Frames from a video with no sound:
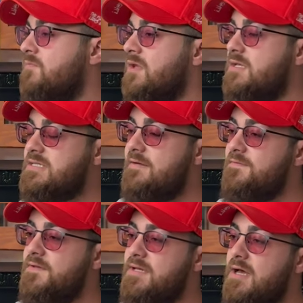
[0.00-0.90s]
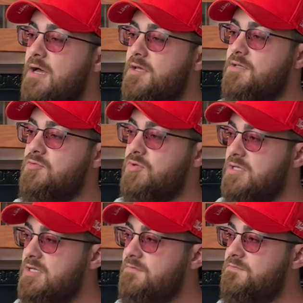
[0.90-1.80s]
It's definitely a
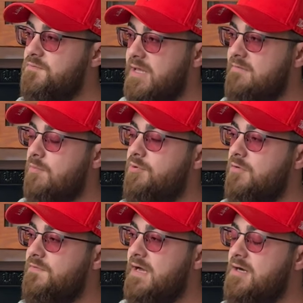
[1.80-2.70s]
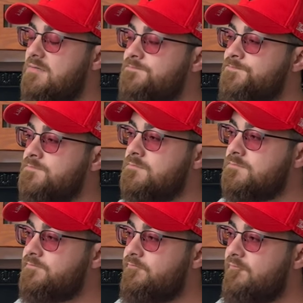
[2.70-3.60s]
unique flavor profile.
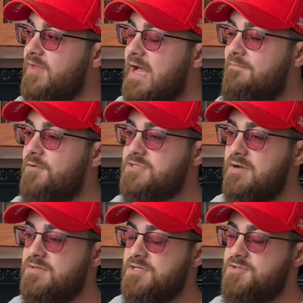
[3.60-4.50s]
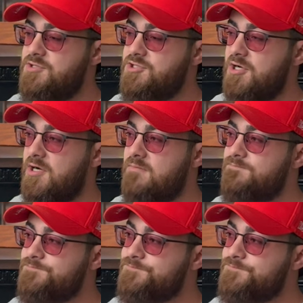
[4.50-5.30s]
At first I wasn't too sure,